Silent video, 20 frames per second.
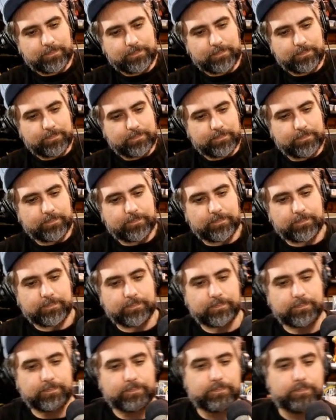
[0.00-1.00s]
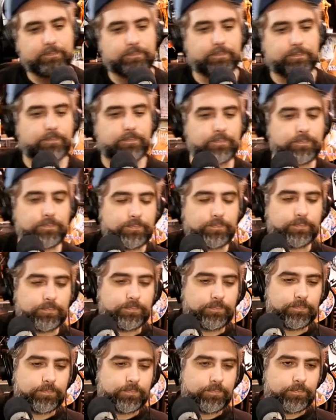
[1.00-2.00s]

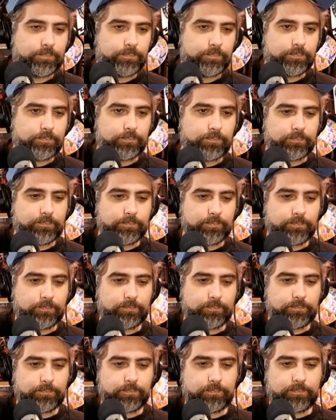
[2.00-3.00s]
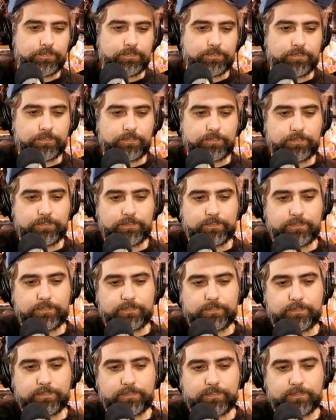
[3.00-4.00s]

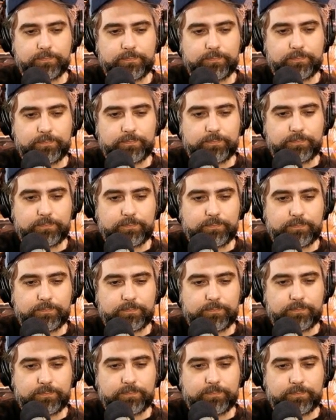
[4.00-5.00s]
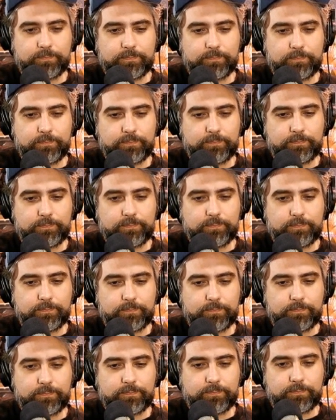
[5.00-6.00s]

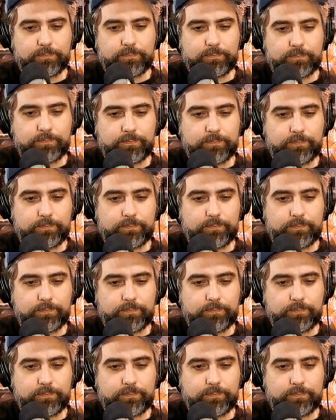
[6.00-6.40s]
(silent)